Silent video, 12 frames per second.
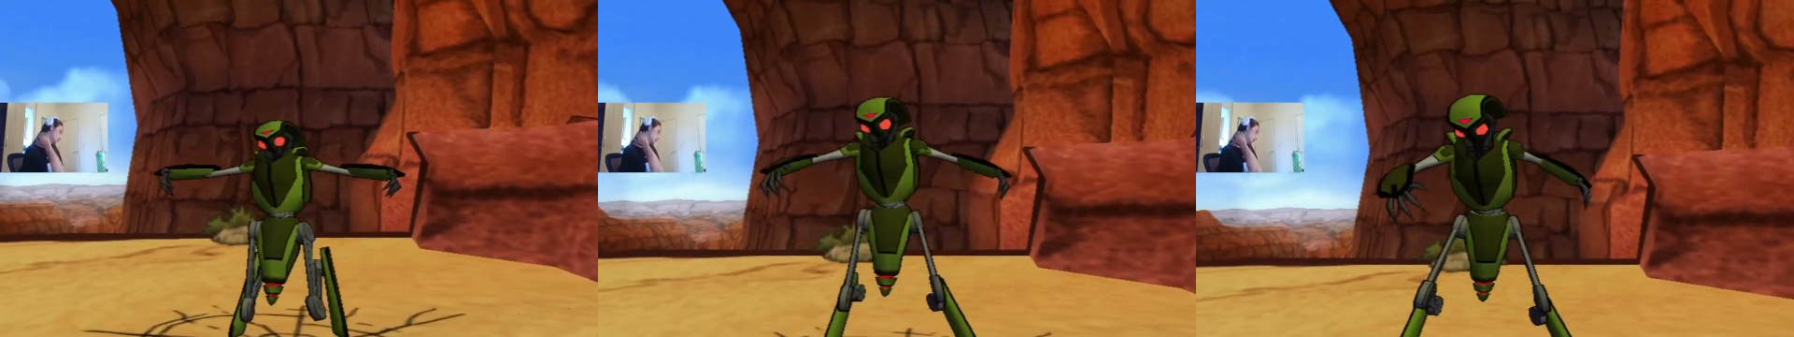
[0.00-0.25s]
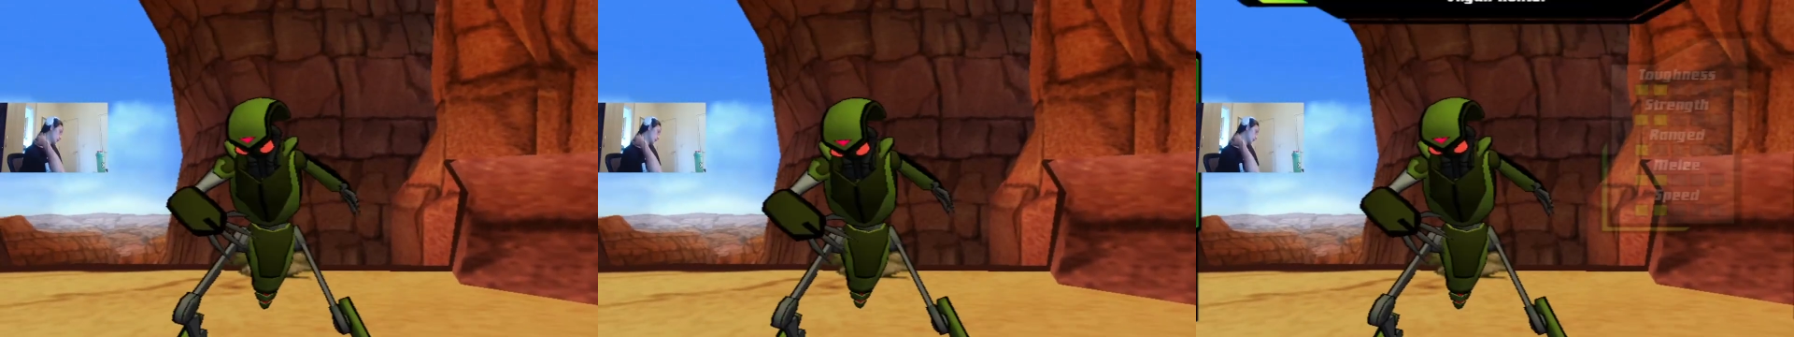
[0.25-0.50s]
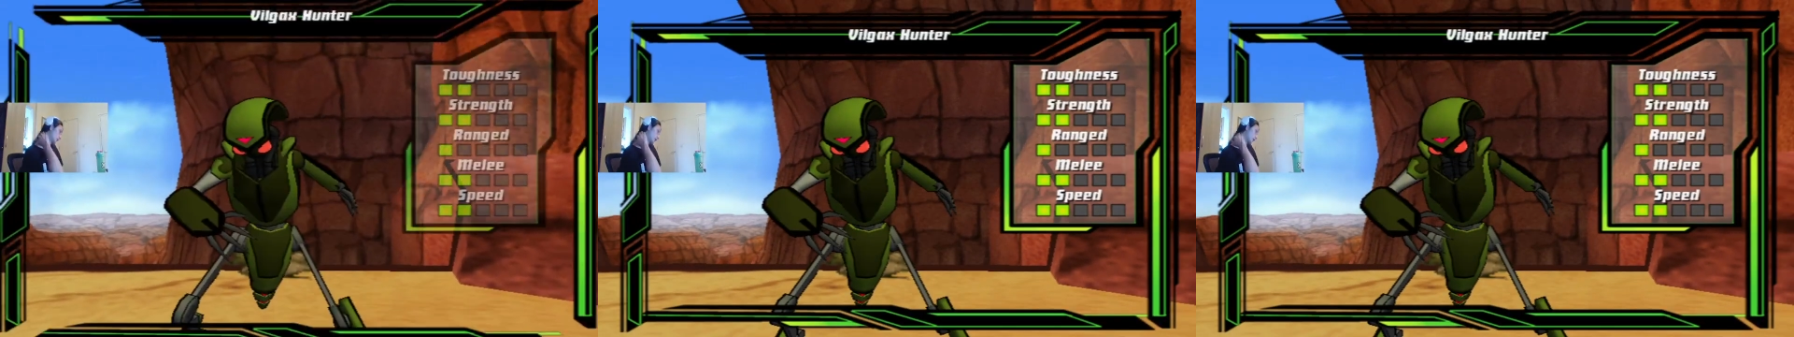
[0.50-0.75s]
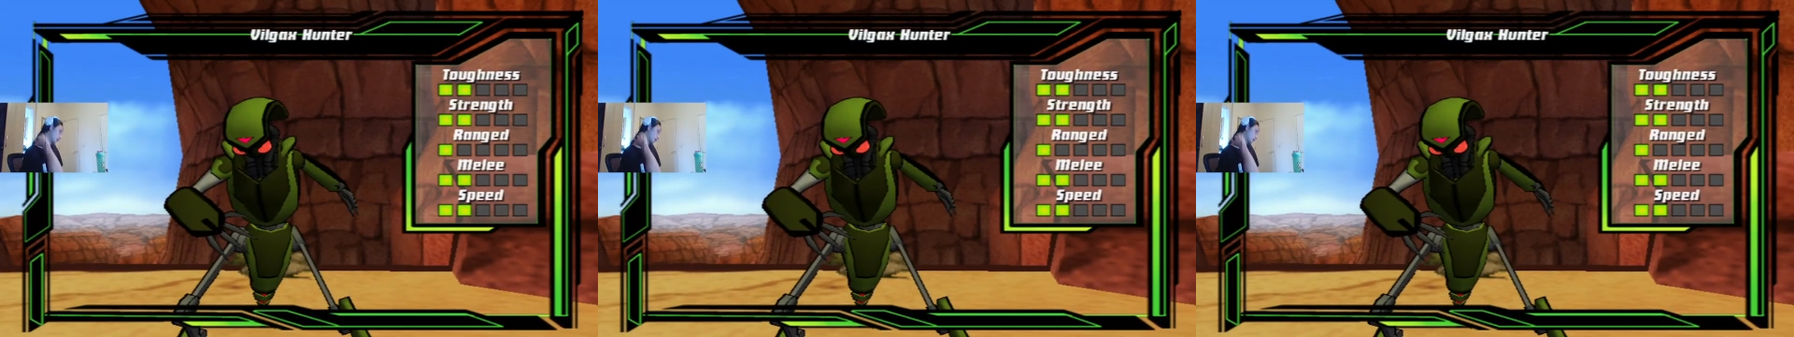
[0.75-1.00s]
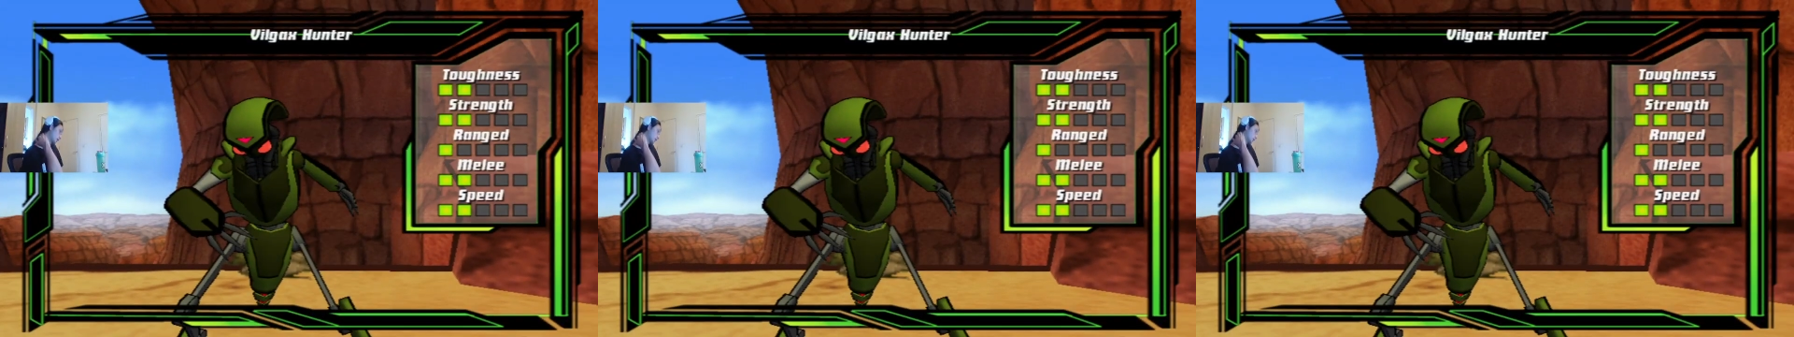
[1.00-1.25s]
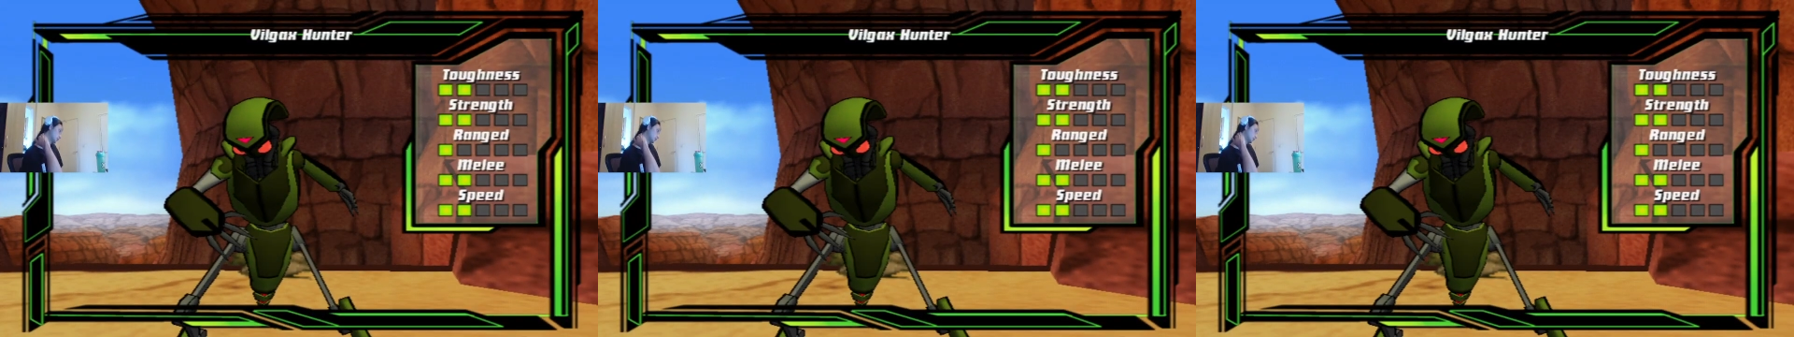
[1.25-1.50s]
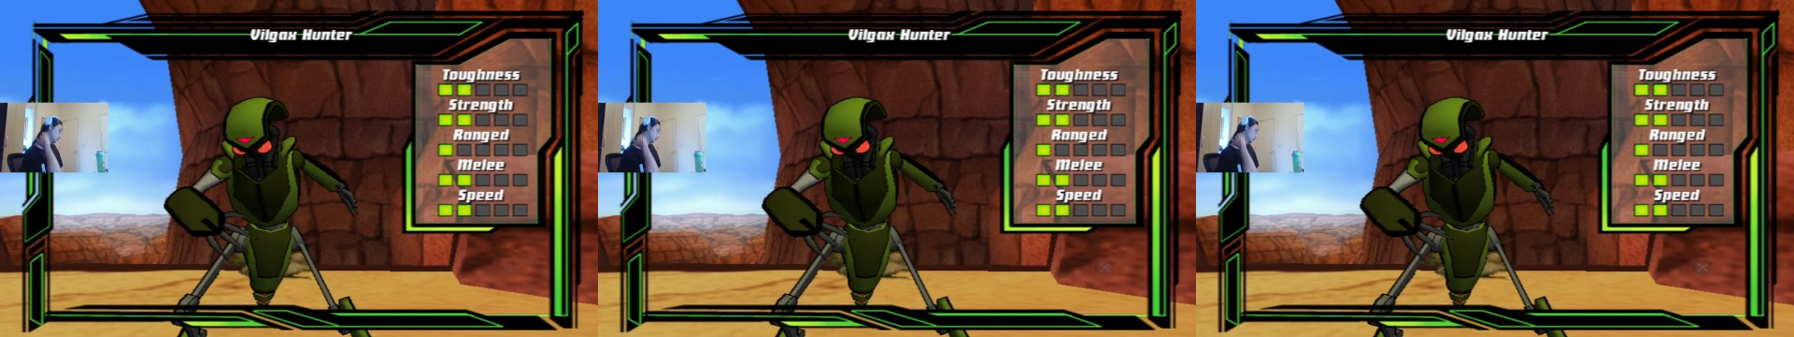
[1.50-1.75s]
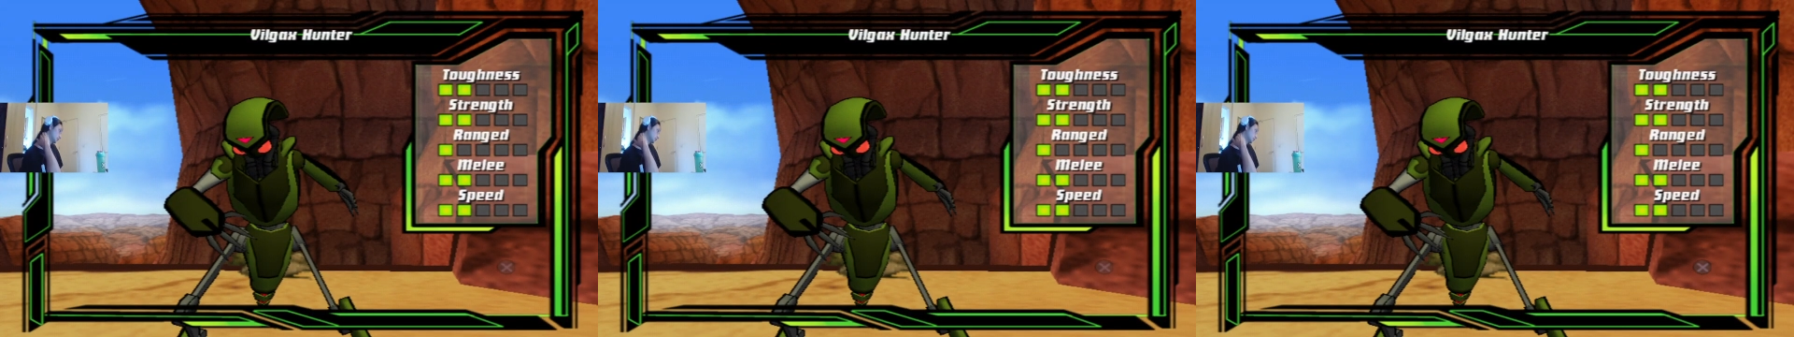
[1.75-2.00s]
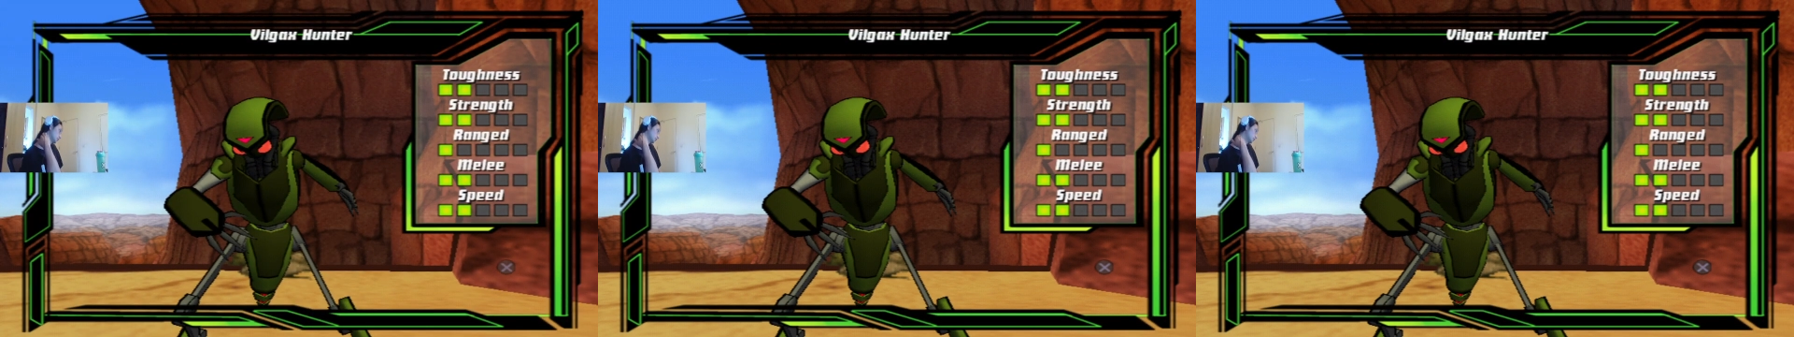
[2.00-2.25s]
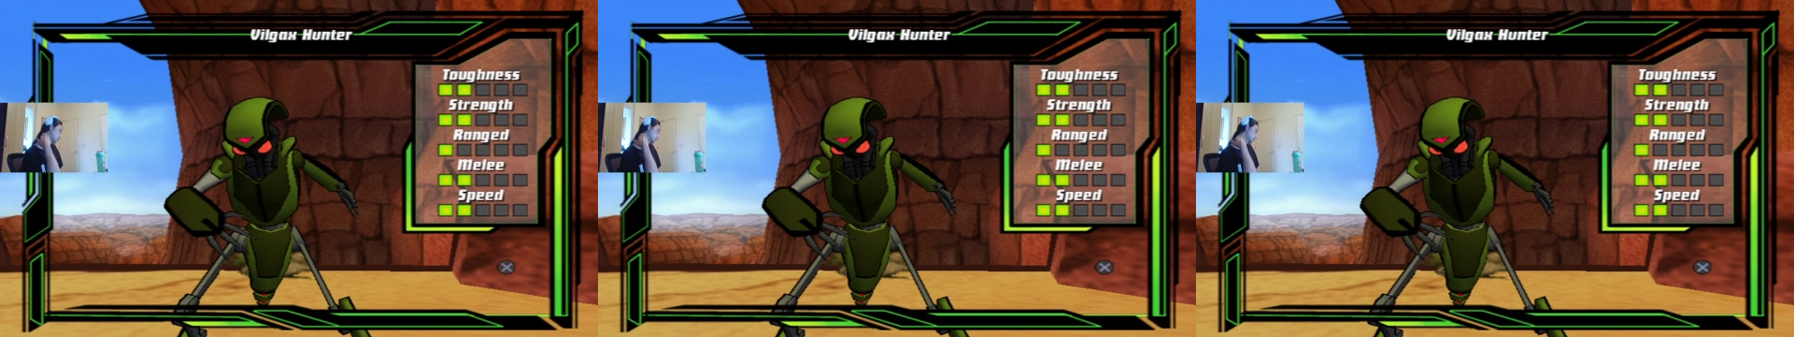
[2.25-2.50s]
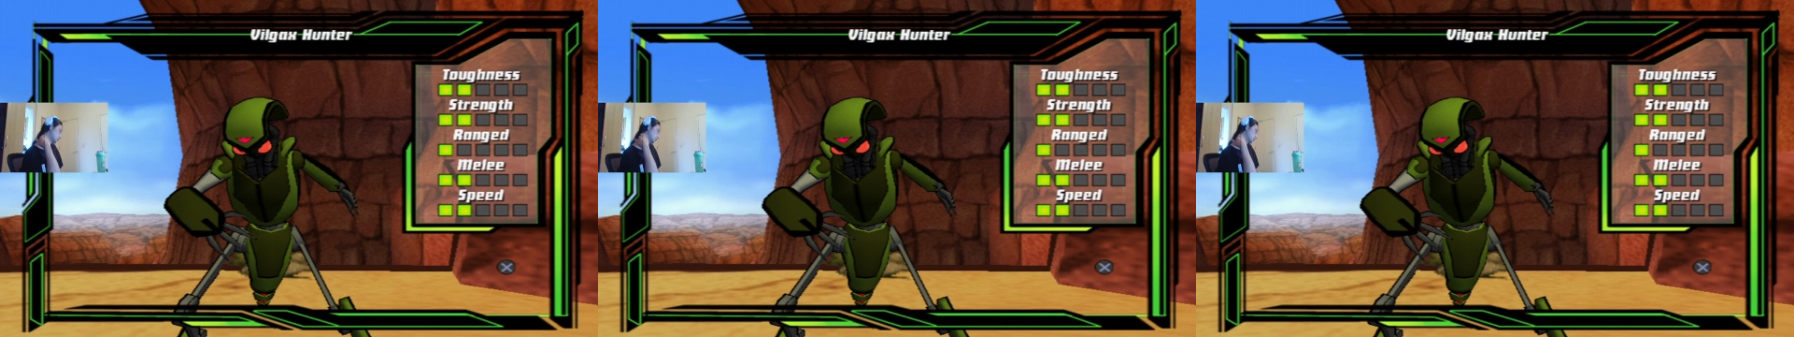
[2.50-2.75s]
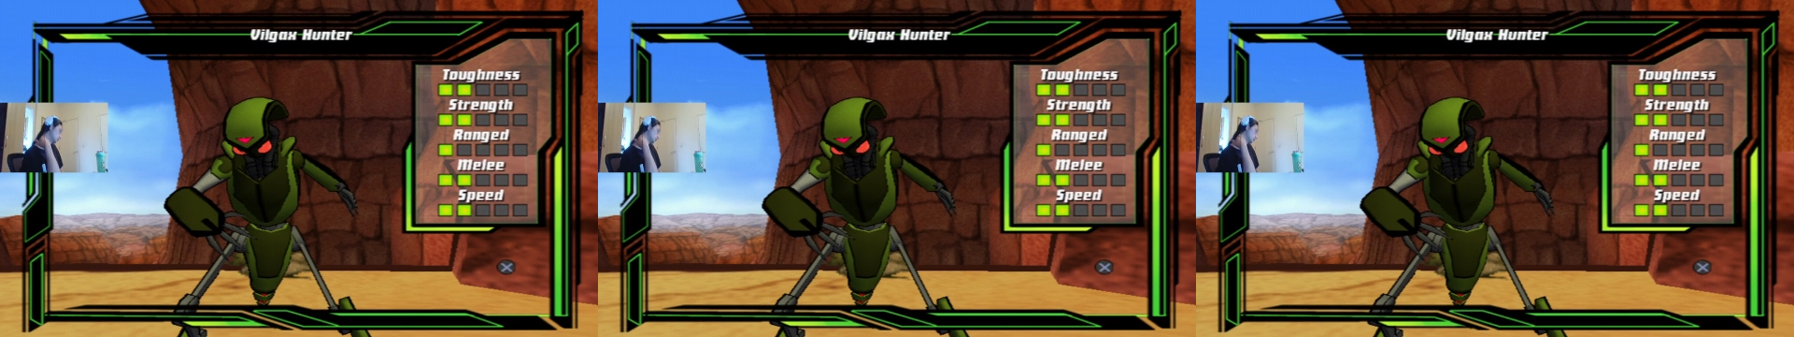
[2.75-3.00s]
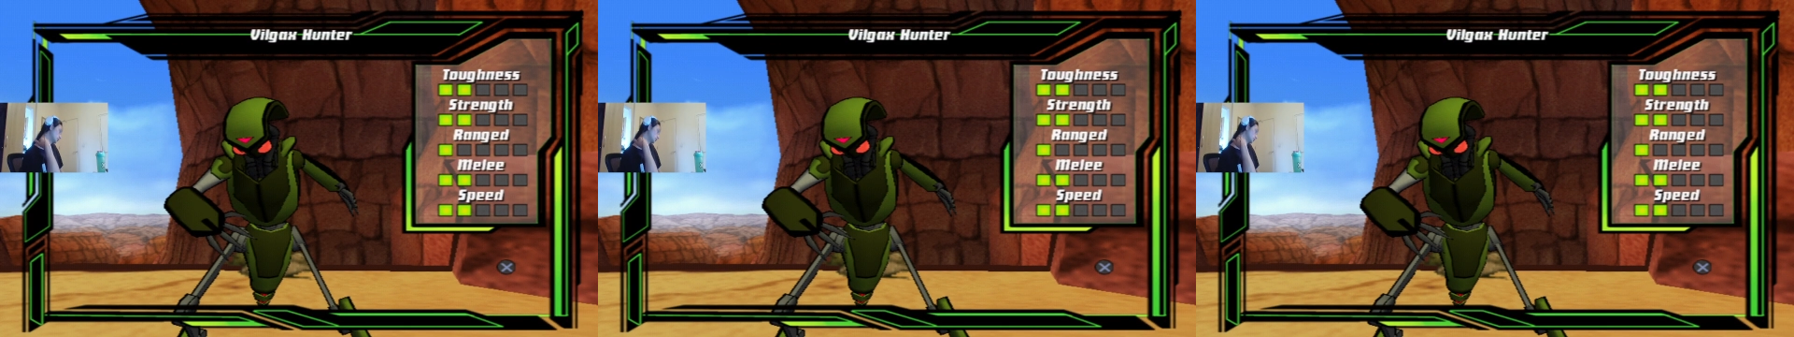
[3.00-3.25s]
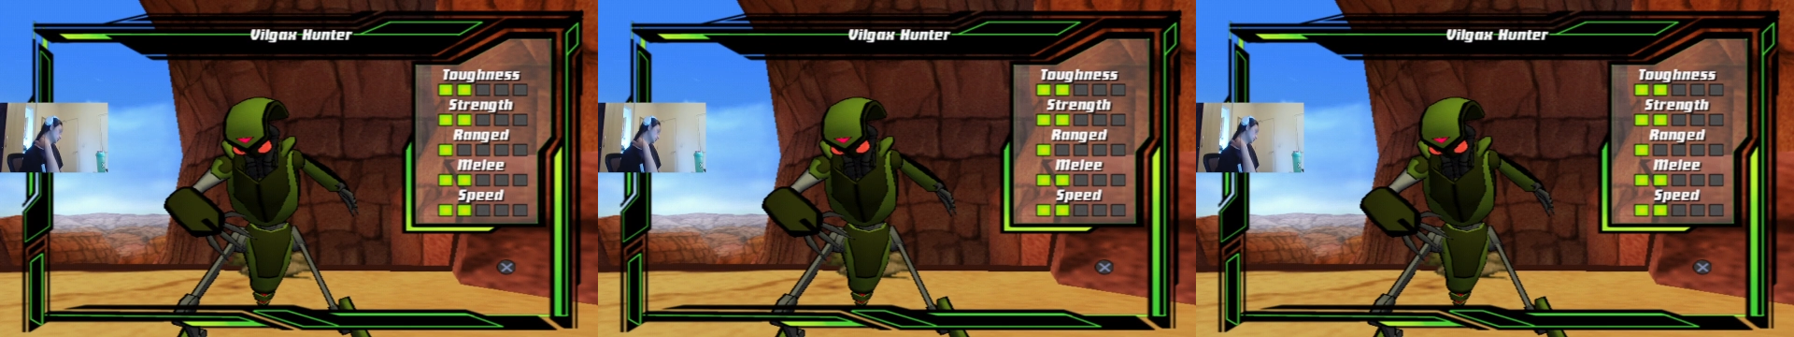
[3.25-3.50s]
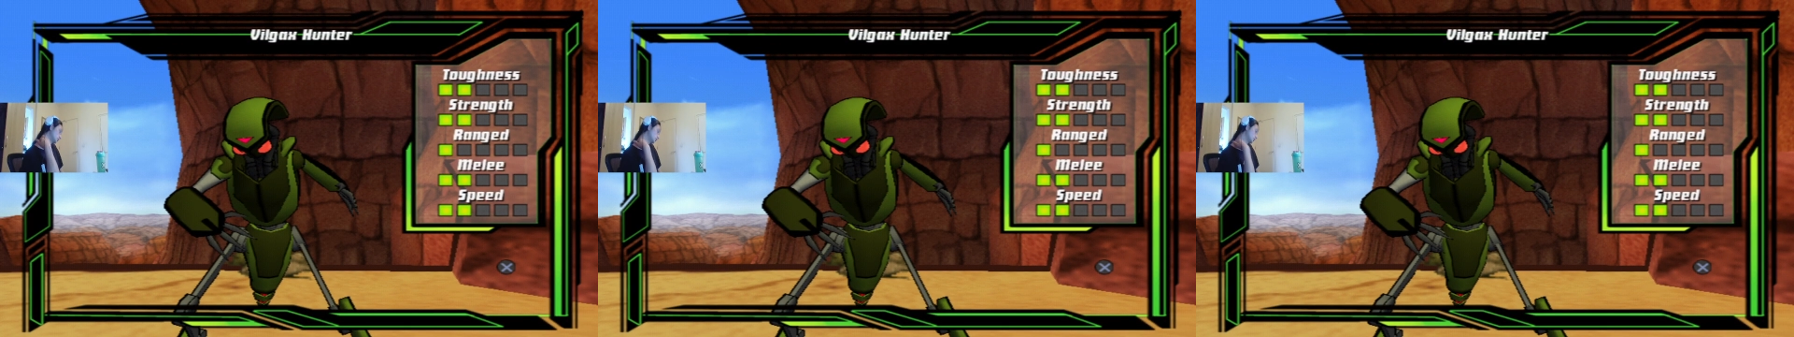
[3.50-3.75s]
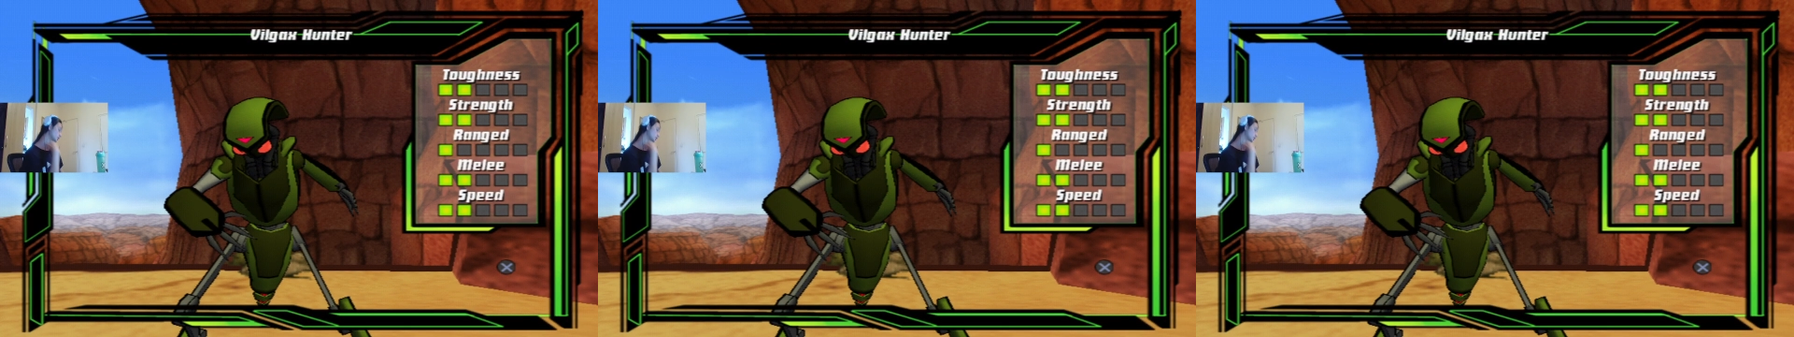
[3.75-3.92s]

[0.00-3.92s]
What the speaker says: No face is visible, so there are no lips to read.